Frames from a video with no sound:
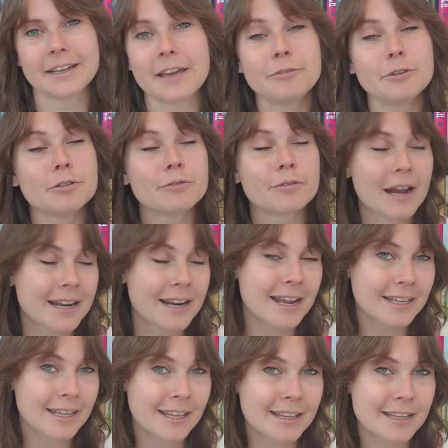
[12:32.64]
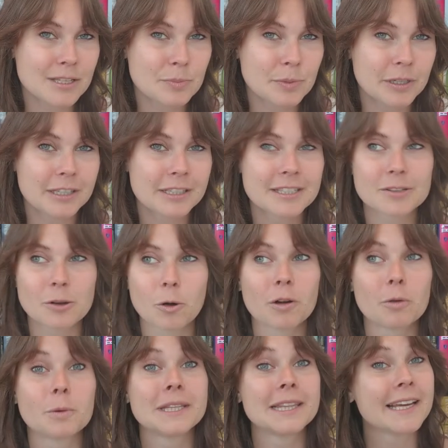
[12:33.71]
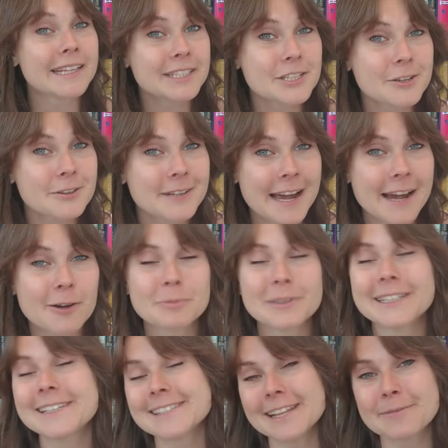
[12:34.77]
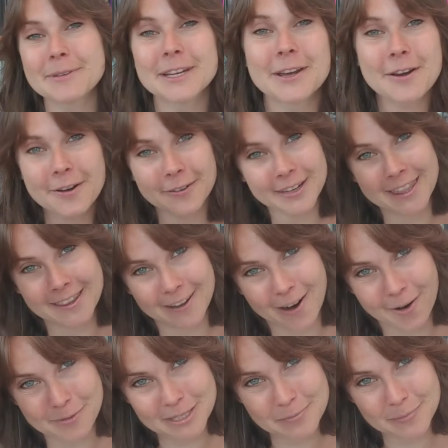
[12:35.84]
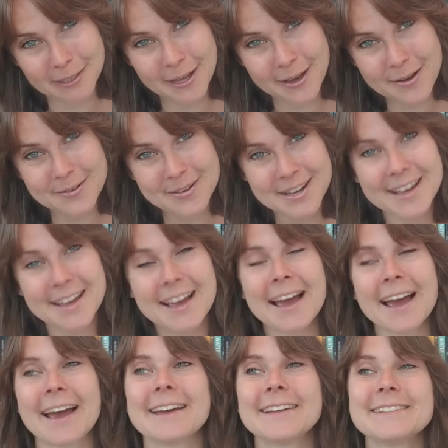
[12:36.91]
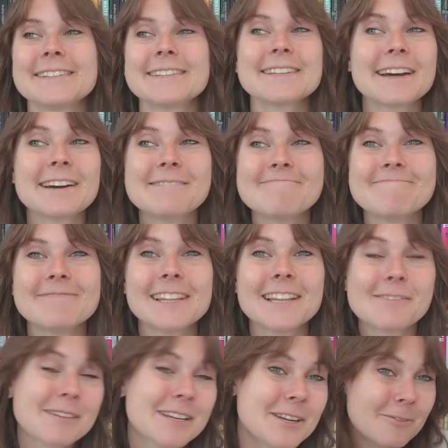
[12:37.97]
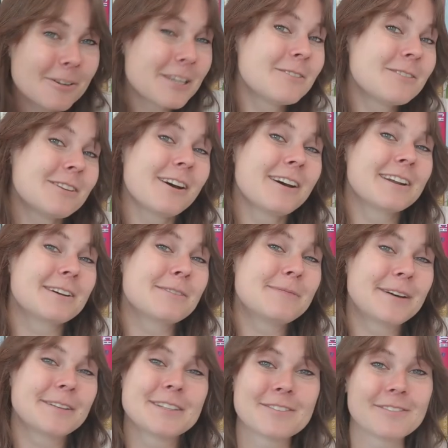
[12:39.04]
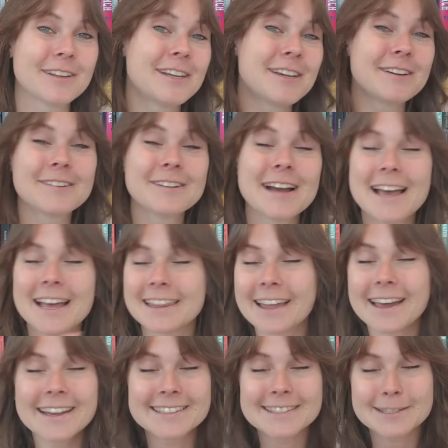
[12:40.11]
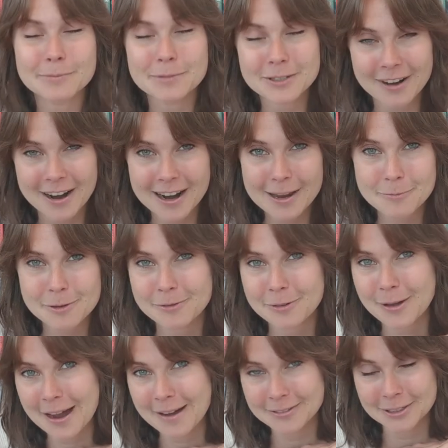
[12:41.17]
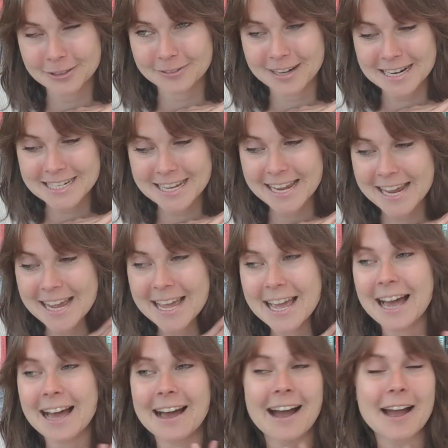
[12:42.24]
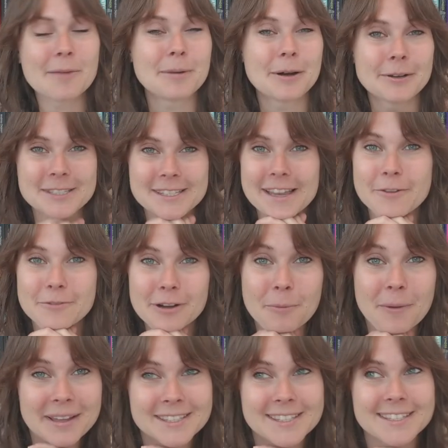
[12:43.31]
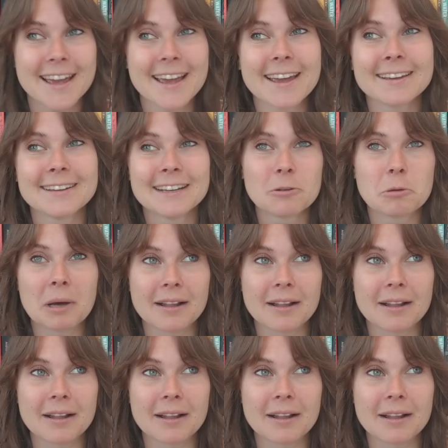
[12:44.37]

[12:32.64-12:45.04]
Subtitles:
If you've read any of these books or would like to now, please let me know in the comments below, and let me know what you thought about this video. Like and subscribe if you haven't already. I post every Wednesday.